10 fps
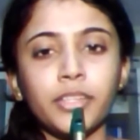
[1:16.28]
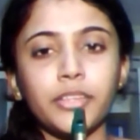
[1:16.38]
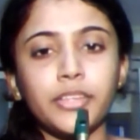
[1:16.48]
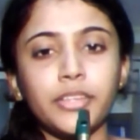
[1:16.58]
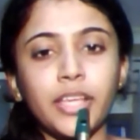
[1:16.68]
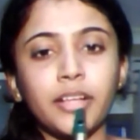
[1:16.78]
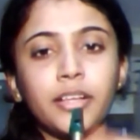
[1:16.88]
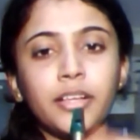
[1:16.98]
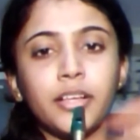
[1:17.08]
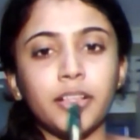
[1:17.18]
You take
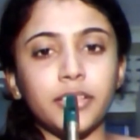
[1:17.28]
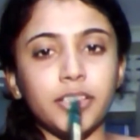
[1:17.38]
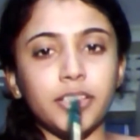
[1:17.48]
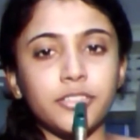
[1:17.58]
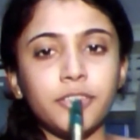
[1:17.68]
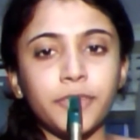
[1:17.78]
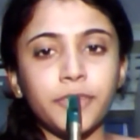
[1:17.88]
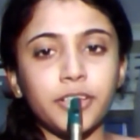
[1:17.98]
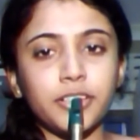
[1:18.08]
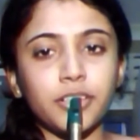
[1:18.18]
these 3
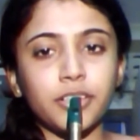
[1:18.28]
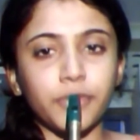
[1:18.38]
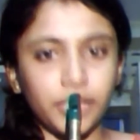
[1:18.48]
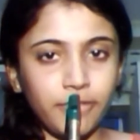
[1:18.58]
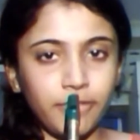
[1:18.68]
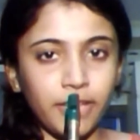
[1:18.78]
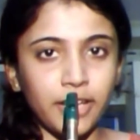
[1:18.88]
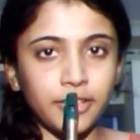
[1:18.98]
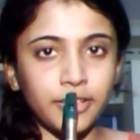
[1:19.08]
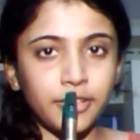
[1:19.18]
fingers of your left
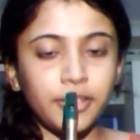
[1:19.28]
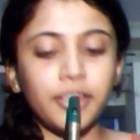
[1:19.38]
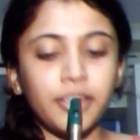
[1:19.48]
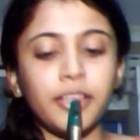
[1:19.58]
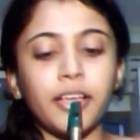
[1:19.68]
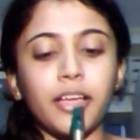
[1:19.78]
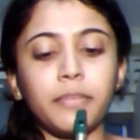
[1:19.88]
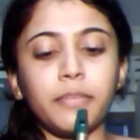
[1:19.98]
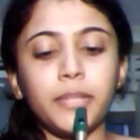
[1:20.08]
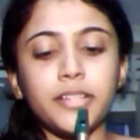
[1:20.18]
hand and
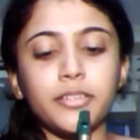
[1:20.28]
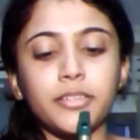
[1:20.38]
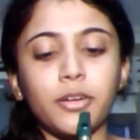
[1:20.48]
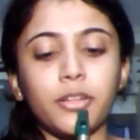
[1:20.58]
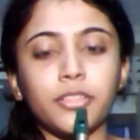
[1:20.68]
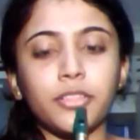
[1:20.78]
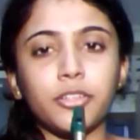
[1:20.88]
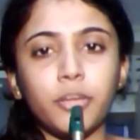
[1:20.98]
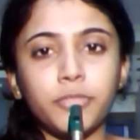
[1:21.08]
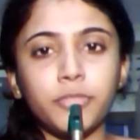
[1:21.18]
place it on the
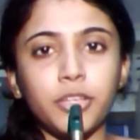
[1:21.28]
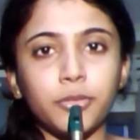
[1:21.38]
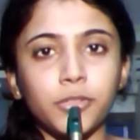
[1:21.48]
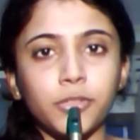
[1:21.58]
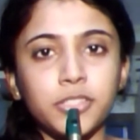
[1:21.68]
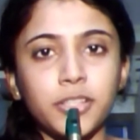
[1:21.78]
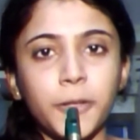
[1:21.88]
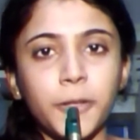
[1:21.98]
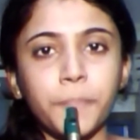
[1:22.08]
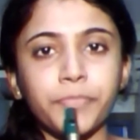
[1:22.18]
top 3 holes,
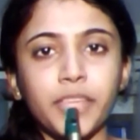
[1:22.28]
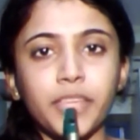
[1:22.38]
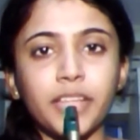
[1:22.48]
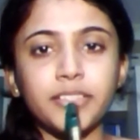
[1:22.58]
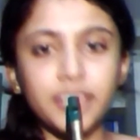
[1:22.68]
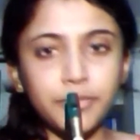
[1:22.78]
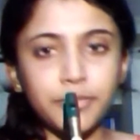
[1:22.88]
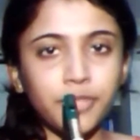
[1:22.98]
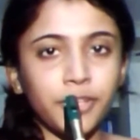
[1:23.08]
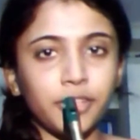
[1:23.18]
and the same 3
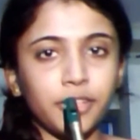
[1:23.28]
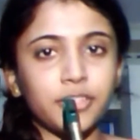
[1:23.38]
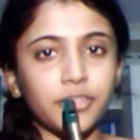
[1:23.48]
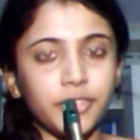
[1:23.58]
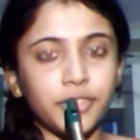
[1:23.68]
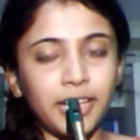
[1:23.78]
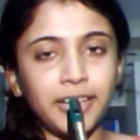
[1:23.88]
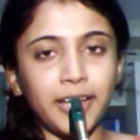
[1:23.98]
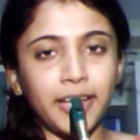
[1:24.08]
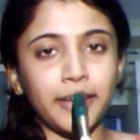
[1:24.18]
fingers of your right
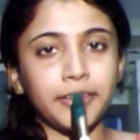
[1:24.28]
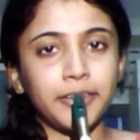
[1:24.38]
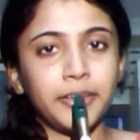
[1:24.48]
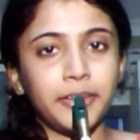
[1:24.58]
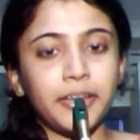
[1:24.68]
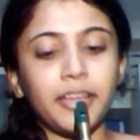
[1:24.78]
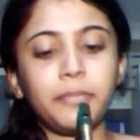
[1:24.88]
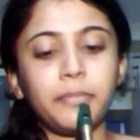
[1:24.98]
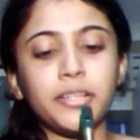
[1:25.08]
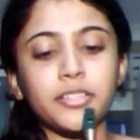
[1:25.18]
hand and
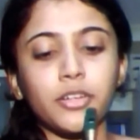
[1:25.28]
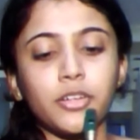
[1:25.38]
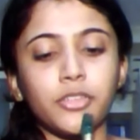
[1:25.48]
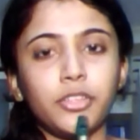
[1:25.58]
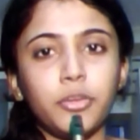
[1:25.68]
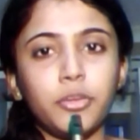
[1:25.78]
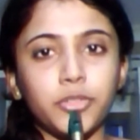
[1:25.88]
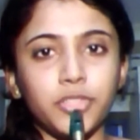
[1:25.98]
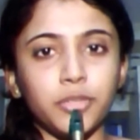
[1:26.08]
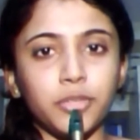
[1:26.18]
place it on the lower
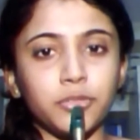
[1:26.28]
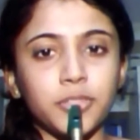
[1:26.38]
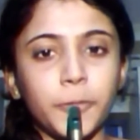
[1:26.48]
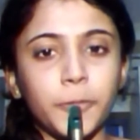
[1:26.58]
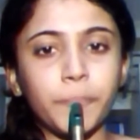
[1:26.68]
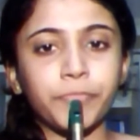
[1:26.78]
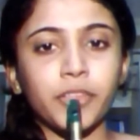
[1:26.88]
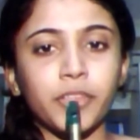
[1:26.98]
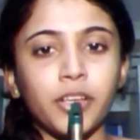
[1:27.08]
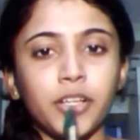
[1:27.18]
3 holes.
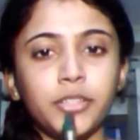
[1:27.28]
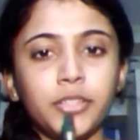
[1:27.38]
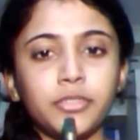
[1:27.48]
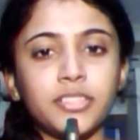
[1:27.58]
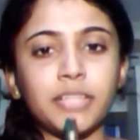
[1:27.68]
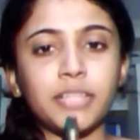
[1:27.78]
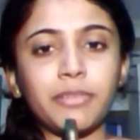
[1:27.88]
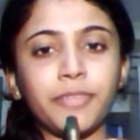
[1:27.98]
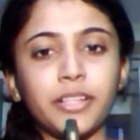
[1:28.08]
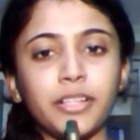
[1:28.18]
Notice that my
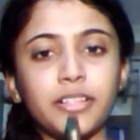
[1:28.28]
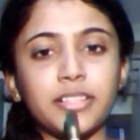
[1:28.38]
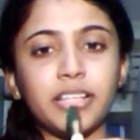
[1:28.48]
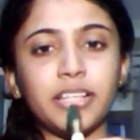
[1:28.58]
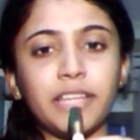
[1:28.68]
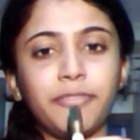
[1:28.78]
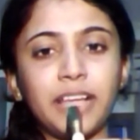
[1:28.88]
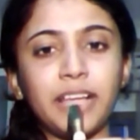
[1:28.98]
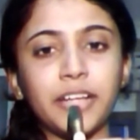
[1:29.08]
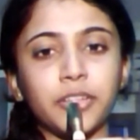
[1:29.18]
fingers lay
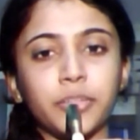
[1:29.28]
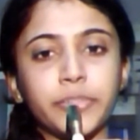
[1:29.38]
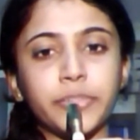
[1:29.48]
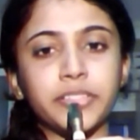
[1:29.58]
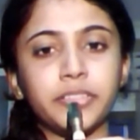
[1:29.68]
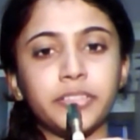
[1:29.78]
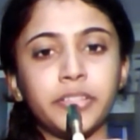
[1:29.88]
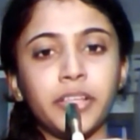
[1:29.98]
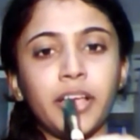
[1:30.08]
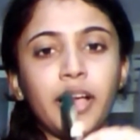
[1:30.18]
flat on the whistle
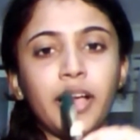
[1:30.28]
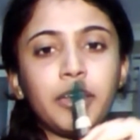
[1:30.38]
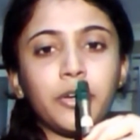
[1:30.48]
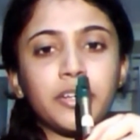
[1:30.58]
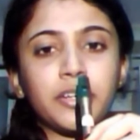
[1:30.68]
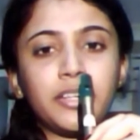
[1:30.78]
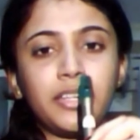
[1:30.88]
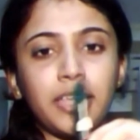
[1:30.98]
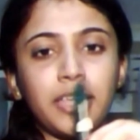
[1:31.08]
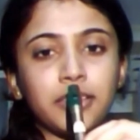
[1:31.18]
and not
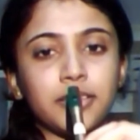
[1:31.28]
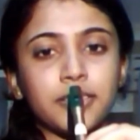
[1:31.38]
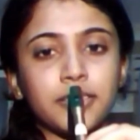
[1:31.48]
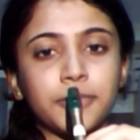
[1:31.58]
like this.